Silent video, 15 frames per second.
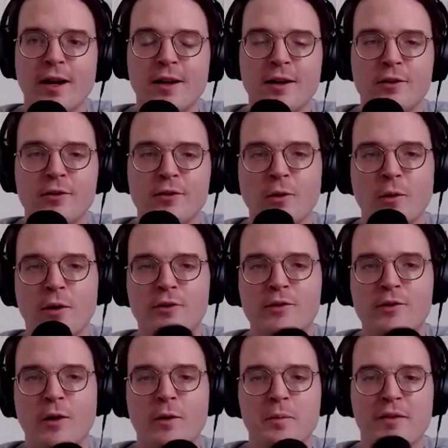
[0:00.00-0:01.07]
I did a duo
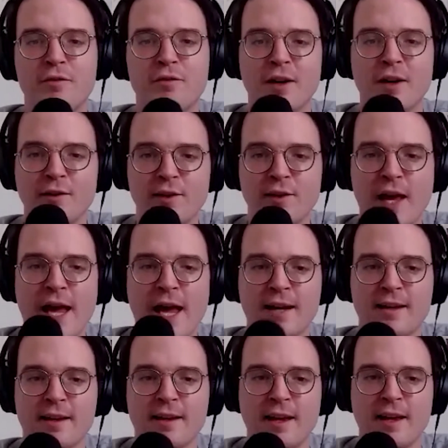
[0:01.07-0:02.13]
show with my friend
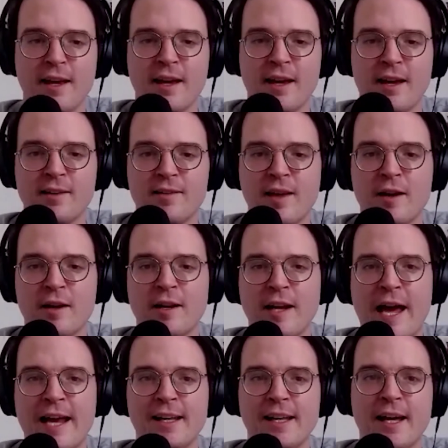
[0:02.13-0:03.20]
Zach down in
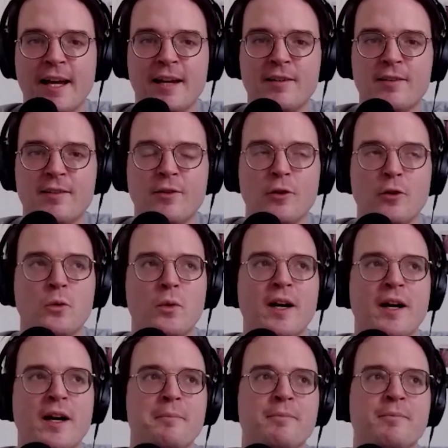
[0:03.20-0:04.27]
Adelaide
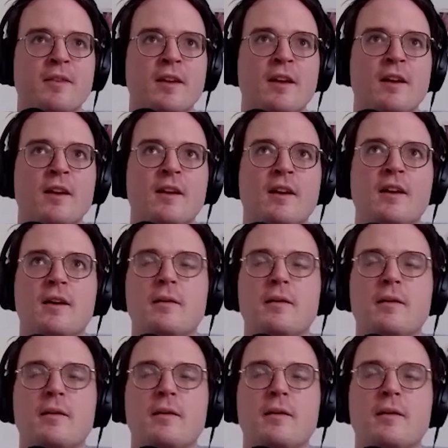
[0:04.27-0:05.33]
to
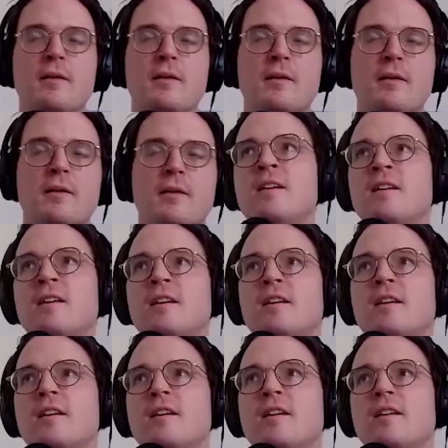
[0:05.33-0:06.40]
between
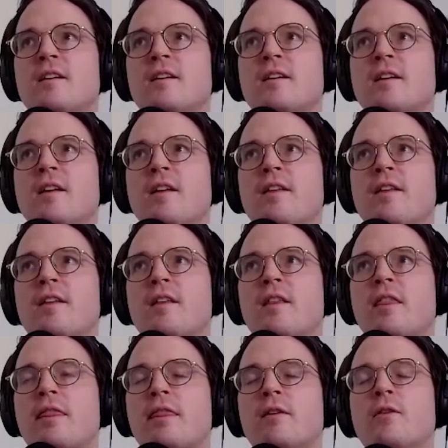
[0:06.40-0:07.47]

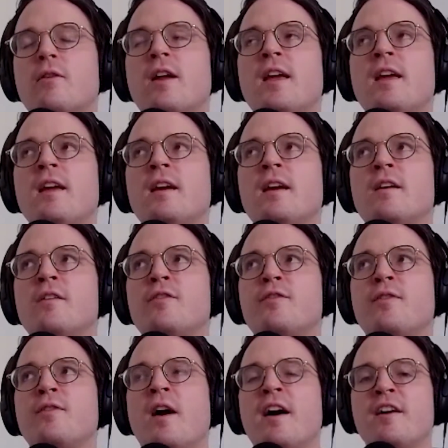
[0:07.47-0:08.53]
3 and
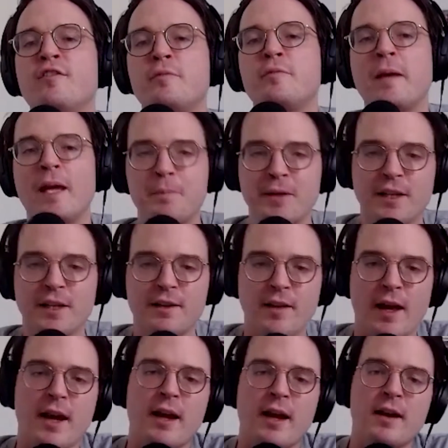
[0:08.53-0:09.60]
5 people a
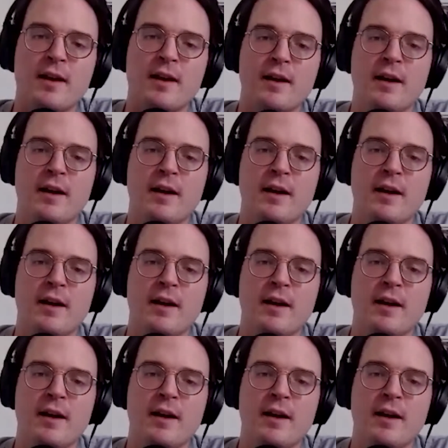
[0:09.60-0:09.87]
day.